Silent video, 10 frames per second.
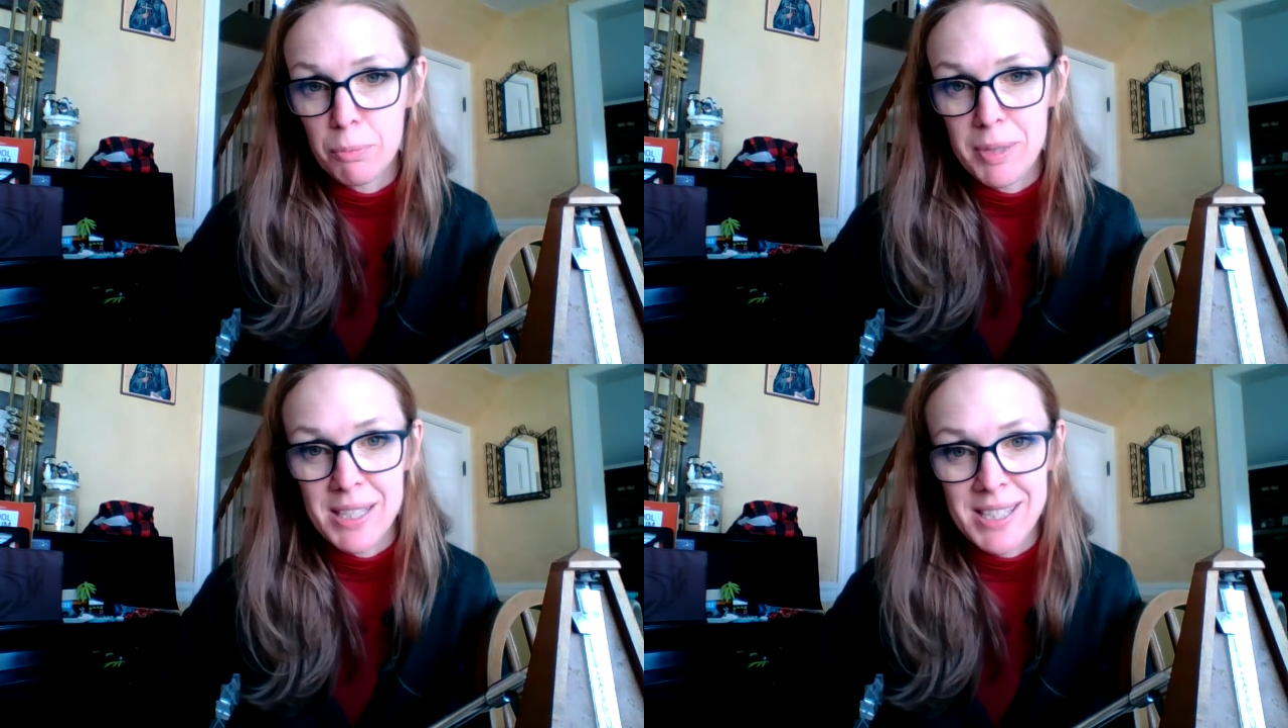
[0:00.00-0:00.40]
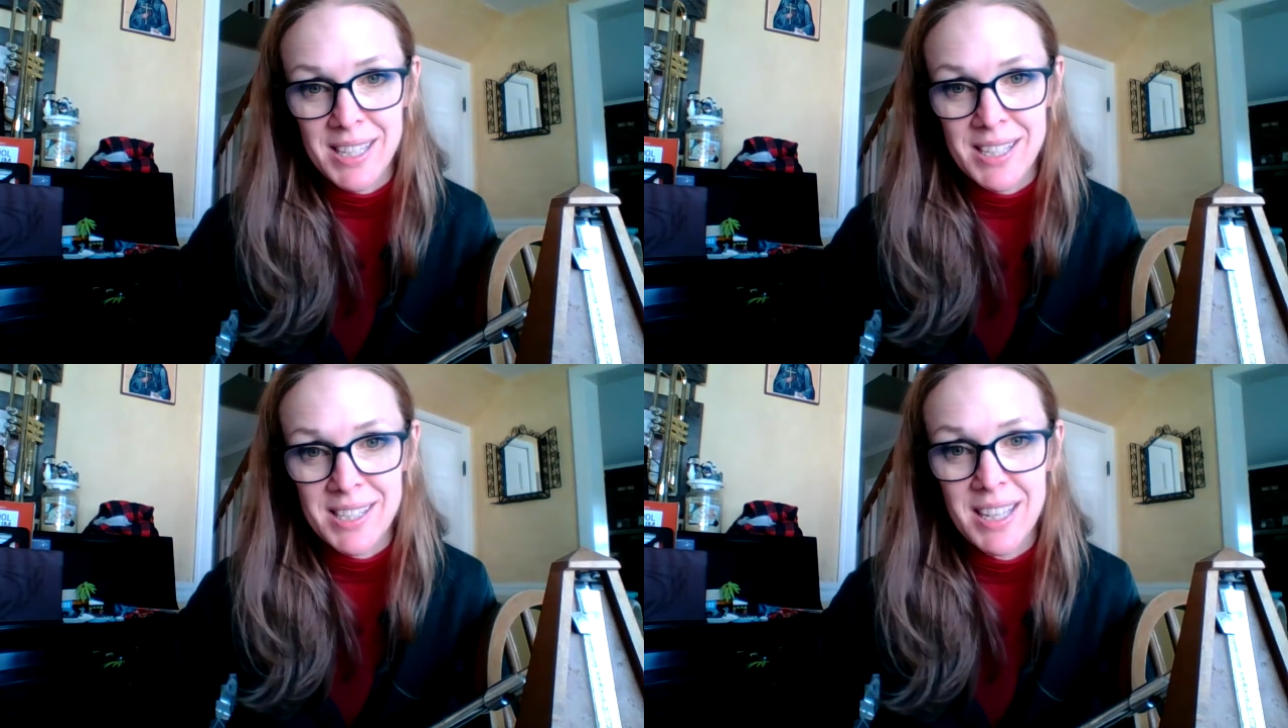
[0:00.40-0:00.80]

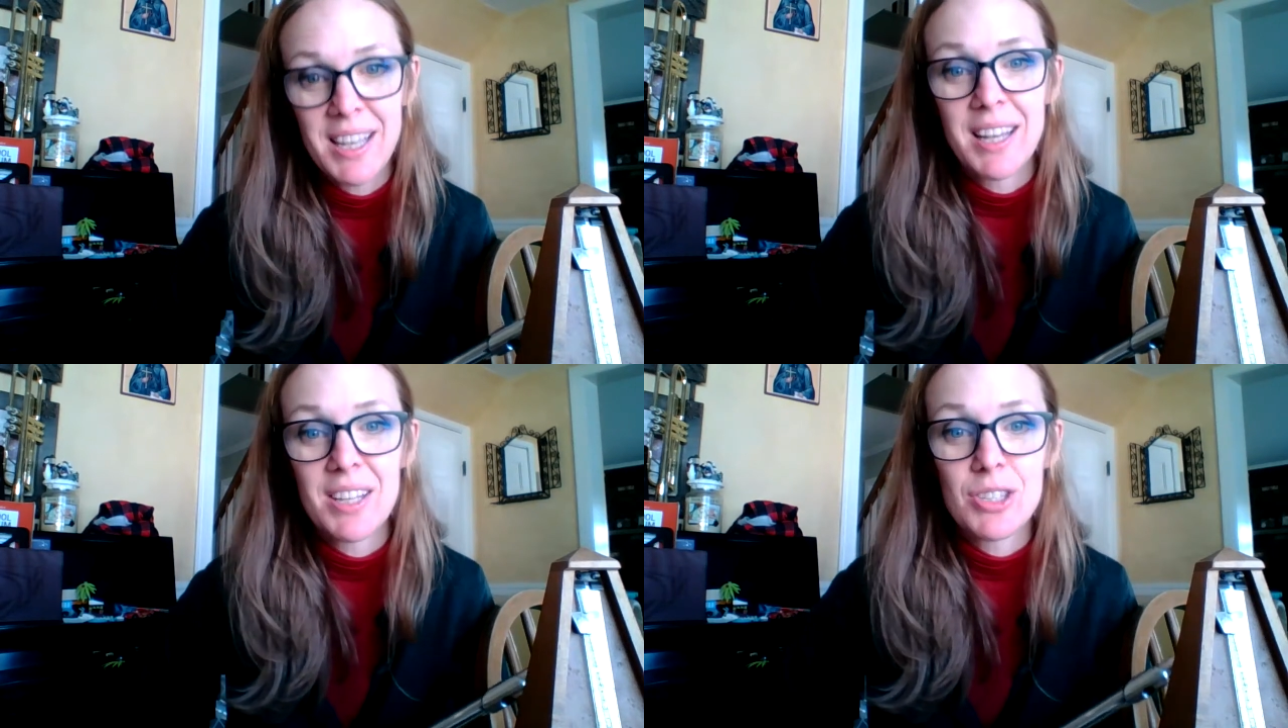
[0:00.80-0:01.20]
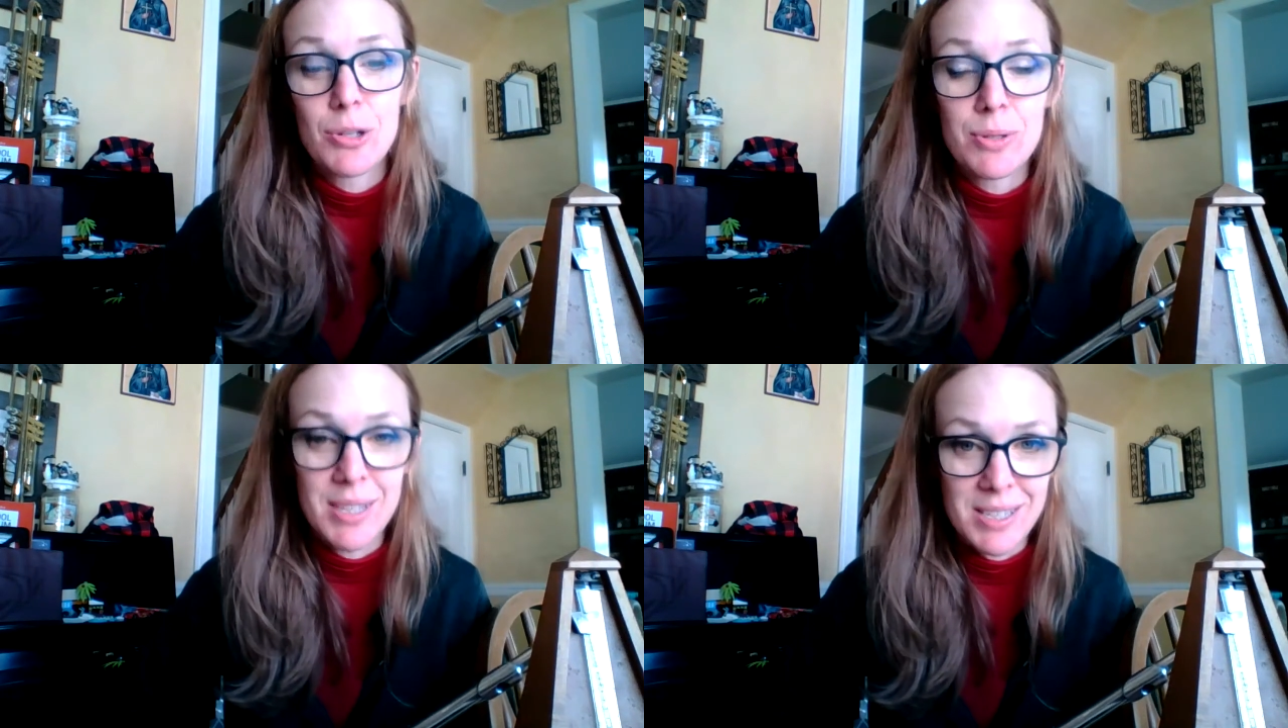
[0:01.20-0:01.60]
pieces
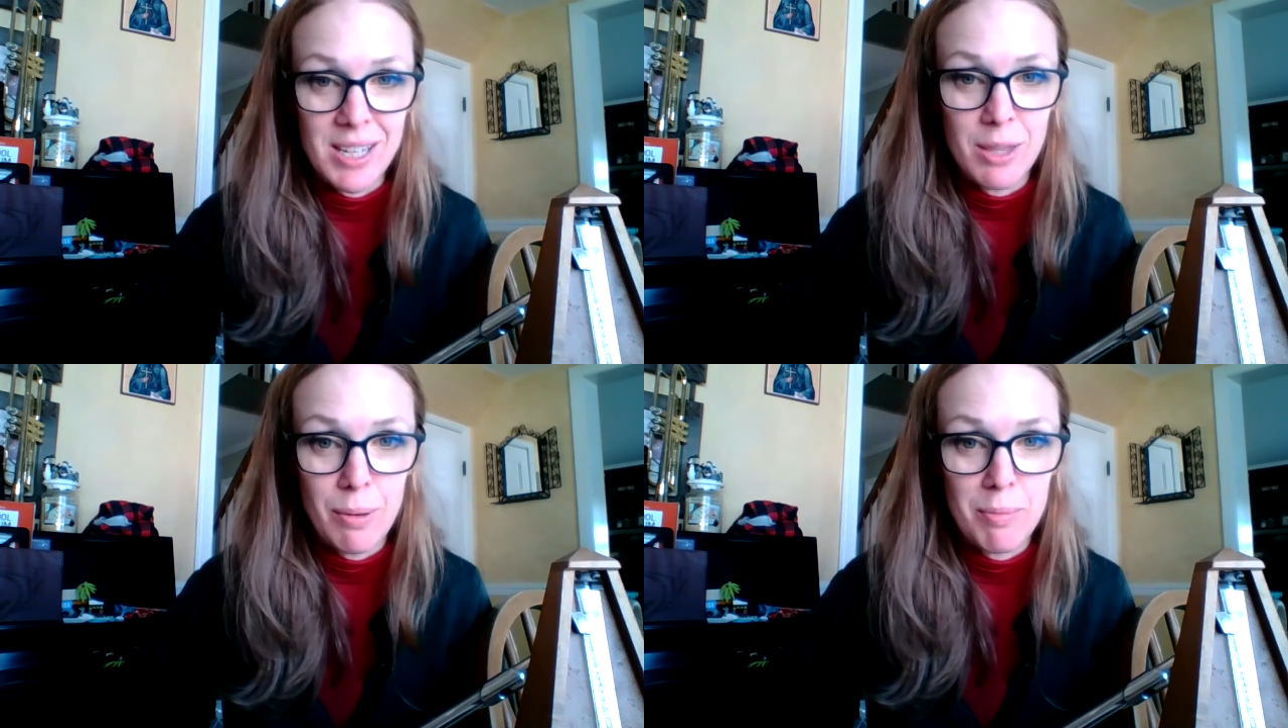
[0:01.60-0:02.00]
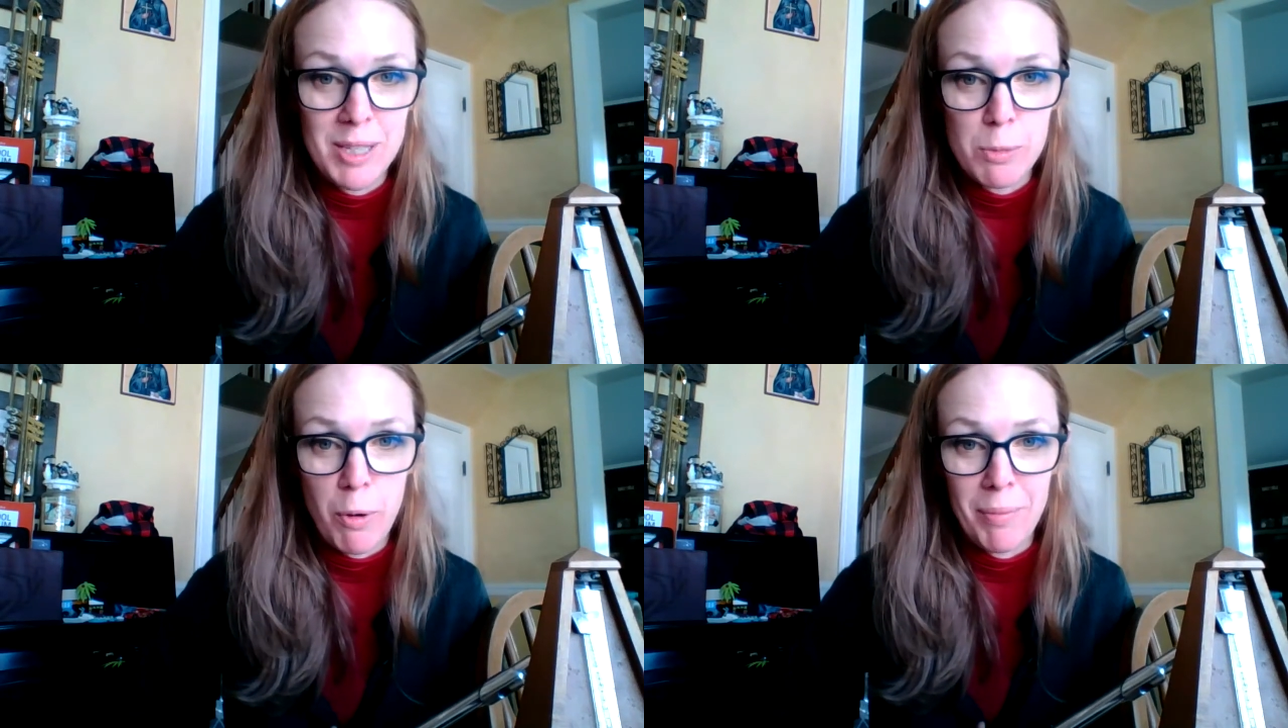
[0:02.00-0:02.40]
to 63
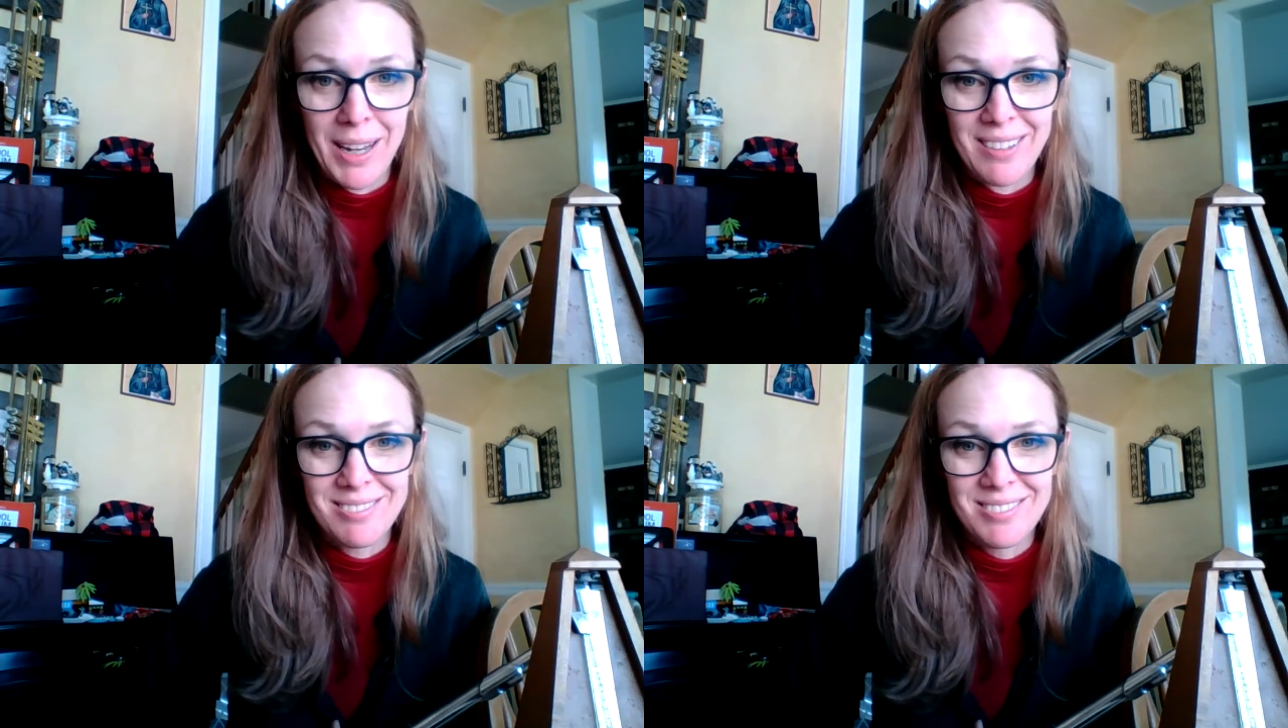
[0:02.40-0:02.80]
beats per minute.